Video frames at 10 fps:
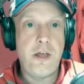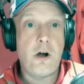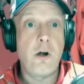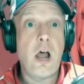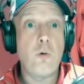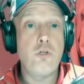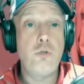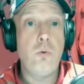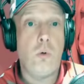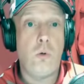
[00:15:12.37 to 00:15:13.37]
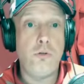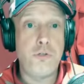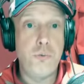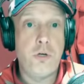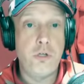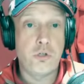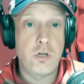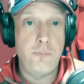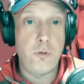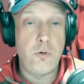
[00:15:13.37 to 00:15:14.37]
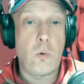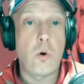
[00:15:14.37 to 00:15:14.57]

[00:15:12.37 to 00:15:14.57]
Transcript: that are now too old to contribute